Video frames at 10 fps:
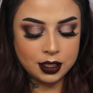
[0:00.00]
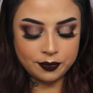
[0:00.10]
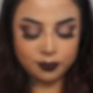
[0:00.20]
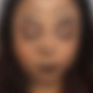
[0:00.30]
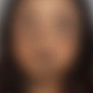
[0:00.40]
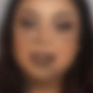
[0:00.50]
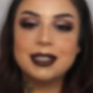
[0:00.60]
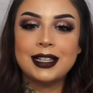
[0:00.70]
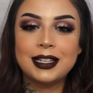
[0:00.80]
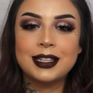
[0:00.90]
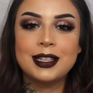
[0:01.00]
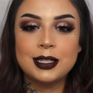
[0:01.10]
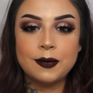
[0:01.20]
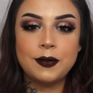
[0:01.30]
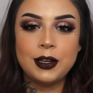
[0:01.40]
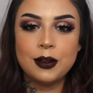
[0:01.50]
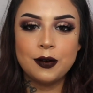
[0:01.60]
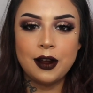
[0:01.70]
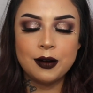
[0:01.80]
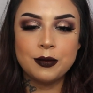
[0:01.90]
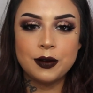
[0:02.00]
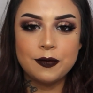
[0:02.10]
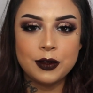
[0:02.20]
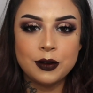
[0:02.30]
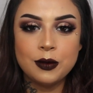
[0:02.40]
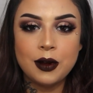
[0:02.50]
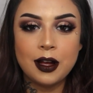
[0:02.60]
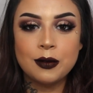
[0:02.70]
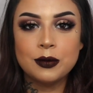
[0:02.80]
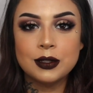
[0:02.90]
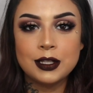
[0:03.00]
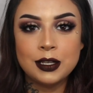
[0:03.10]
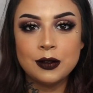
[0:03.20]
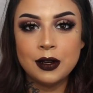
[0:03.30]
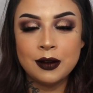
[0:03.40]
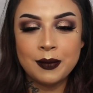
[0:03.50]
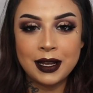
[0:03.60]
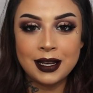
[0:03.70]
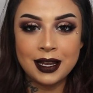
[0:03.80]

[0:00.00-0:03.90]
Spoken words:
I hope you guys liked this video and review. I will see you in my